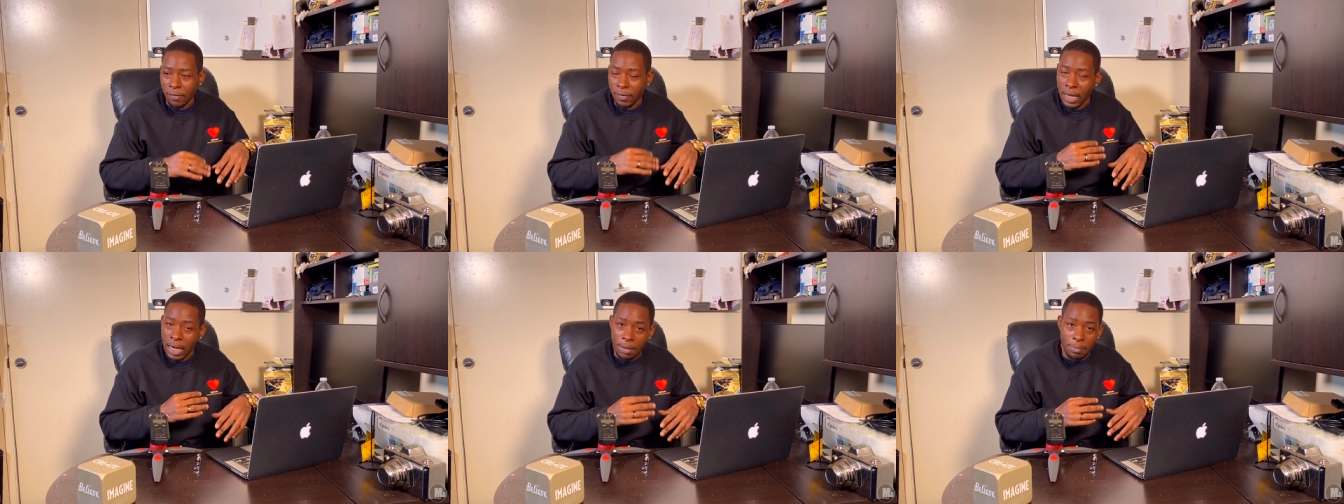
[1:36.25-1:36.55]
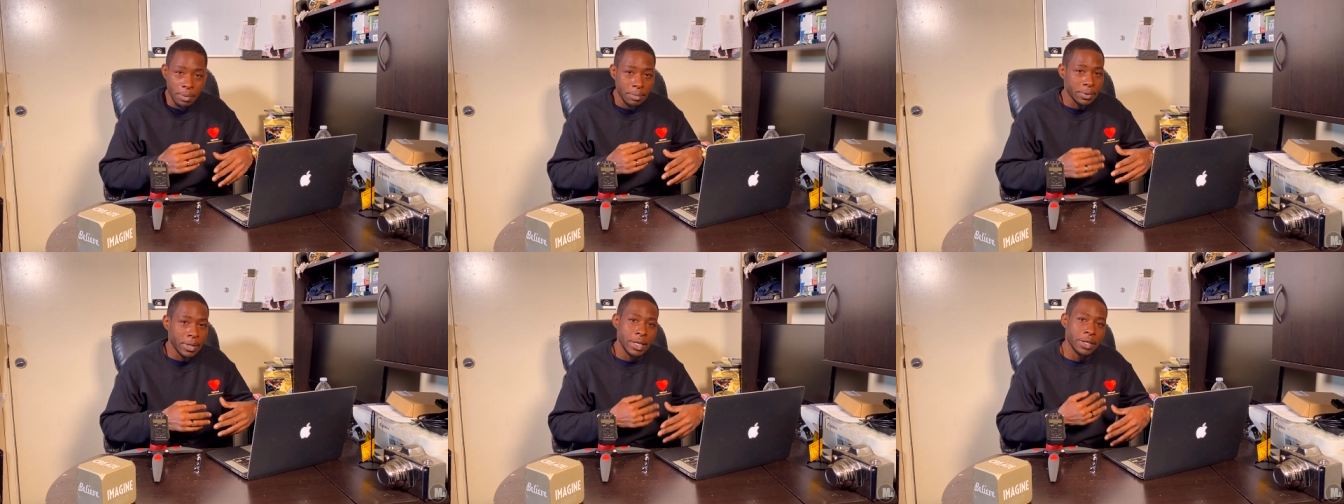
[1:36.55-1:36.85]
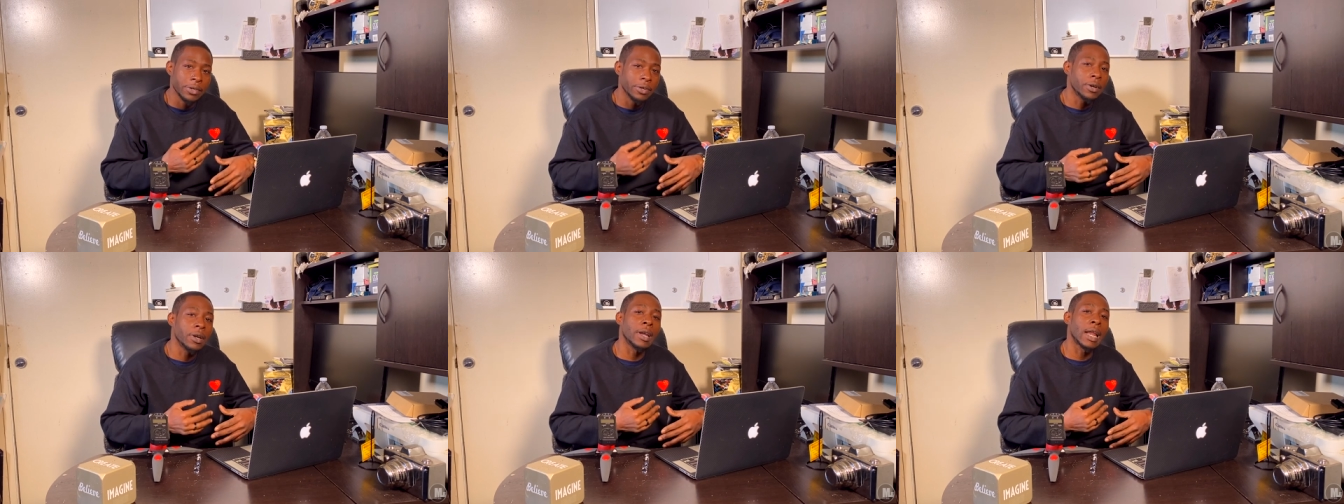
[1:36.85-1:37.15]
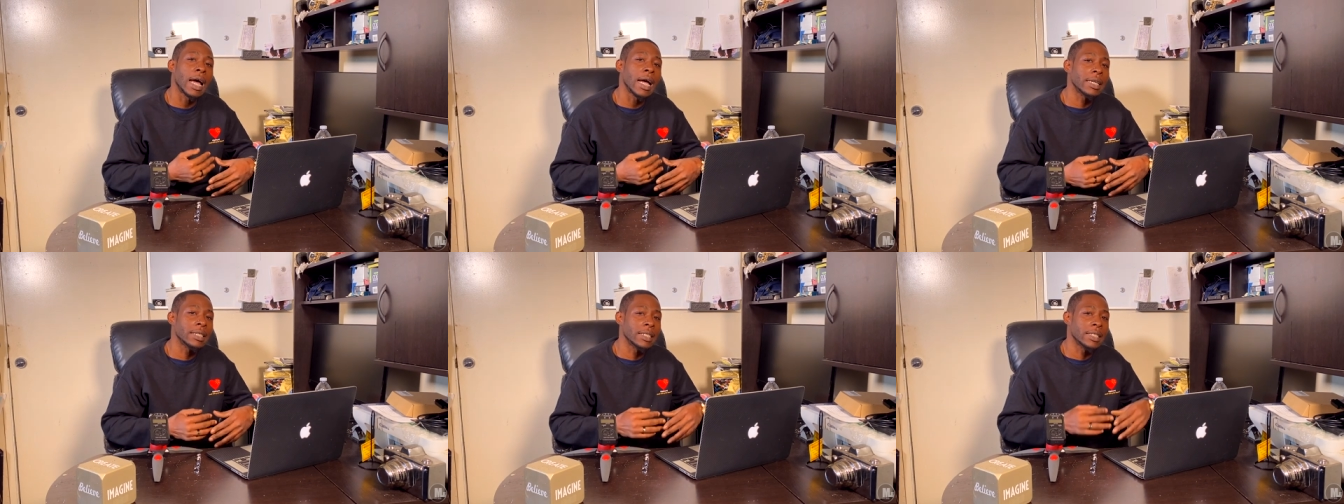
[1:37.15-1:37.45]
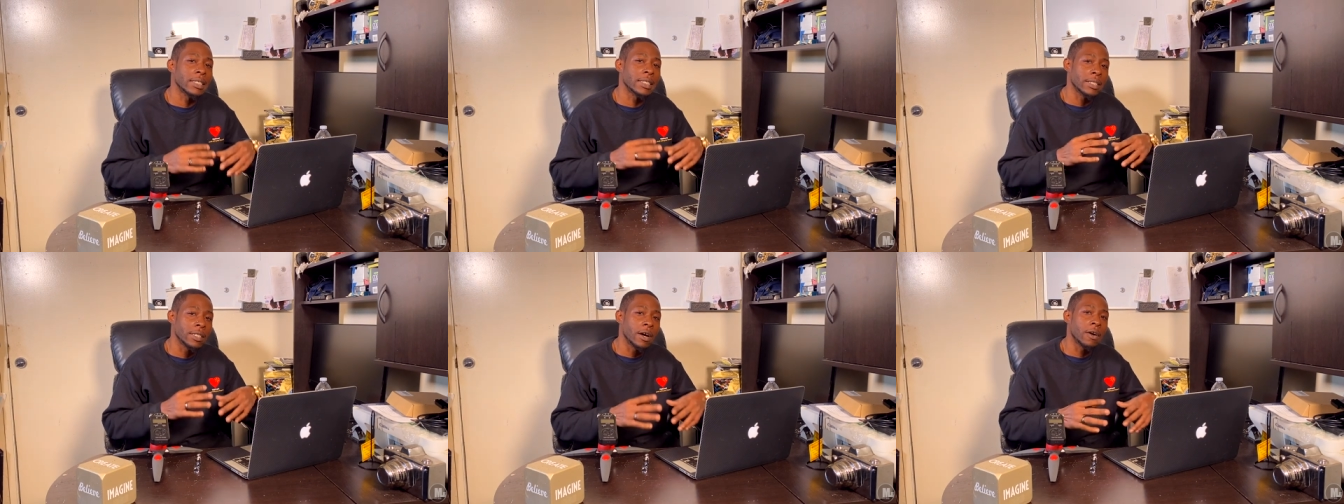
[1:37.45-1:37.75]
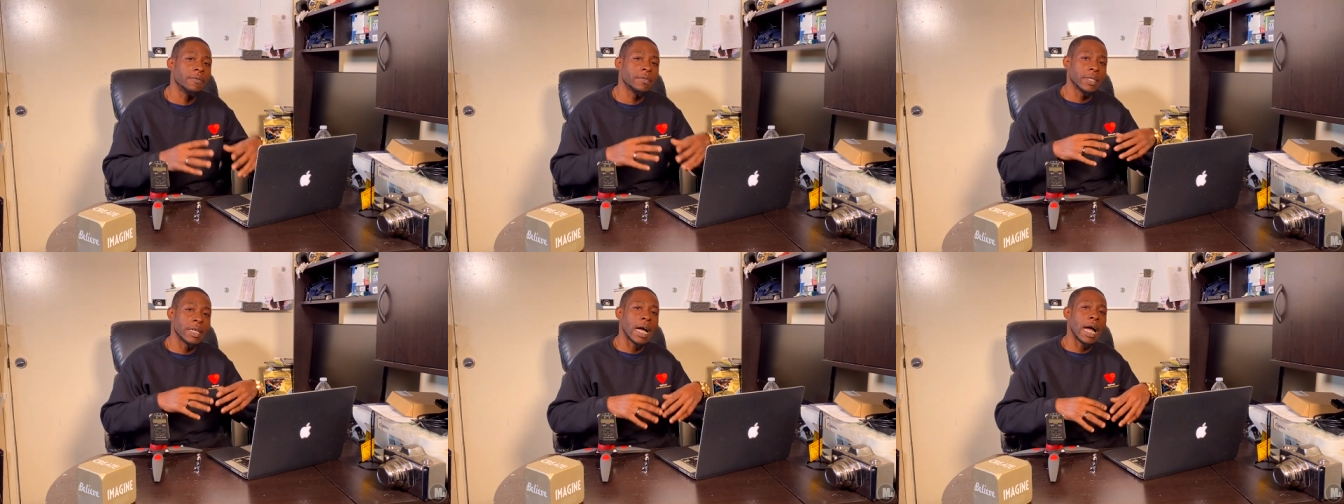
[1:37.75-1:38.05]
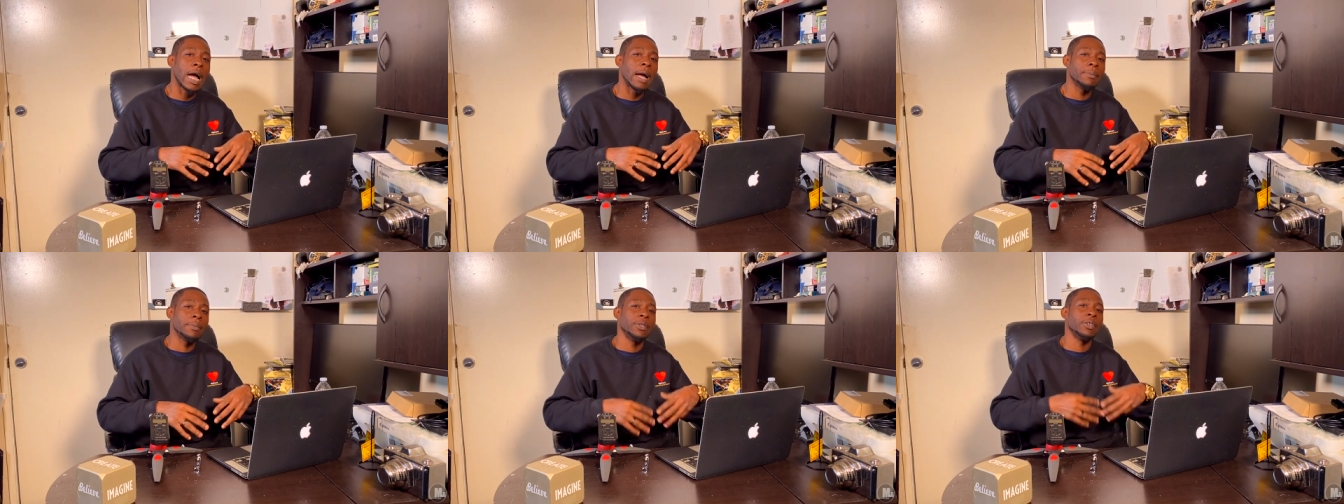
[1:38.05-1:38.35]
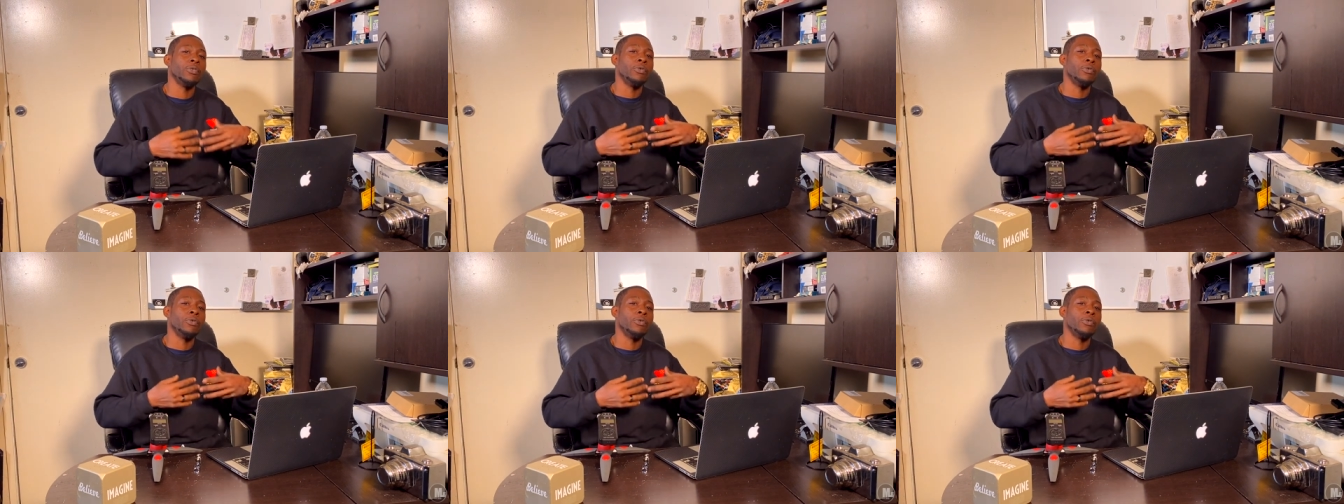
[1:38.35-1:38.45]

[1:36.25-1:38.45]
A lot of people didn't utilize this self time to